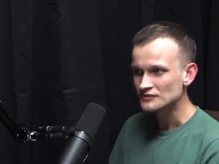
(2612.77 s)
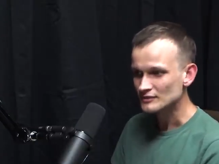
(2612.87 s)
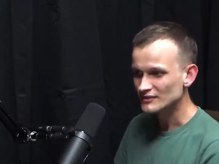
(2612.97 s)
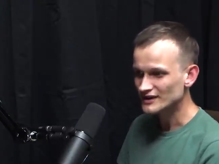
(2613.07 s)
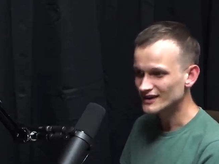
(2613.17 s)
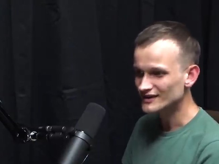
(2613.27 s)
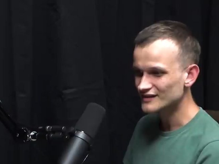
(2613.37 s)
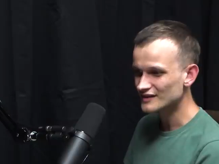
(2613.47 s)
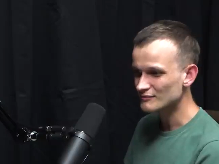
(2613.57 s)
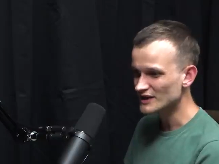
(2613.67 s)
But like
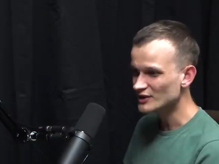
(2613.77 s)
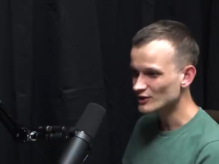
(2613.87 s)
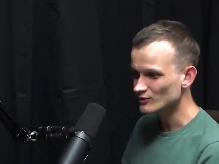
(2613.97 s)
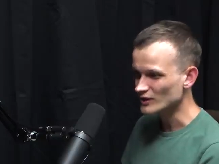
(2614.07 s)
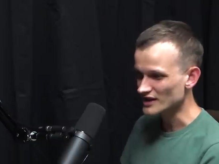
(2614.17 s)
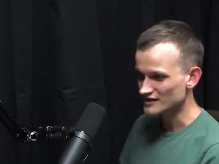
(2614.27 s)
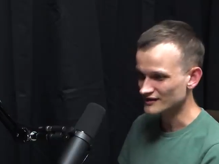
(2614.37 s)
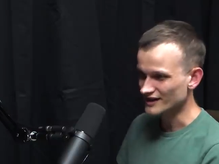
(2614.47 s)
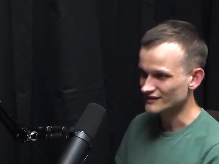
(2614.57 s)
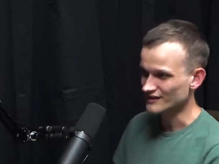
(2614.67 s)
the bigger risk
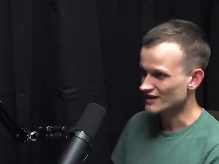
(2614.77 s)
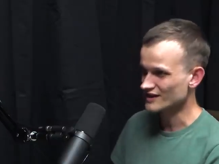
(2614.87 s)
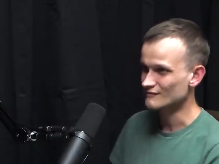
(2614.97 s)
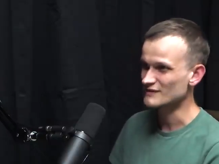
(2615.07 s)
that I think some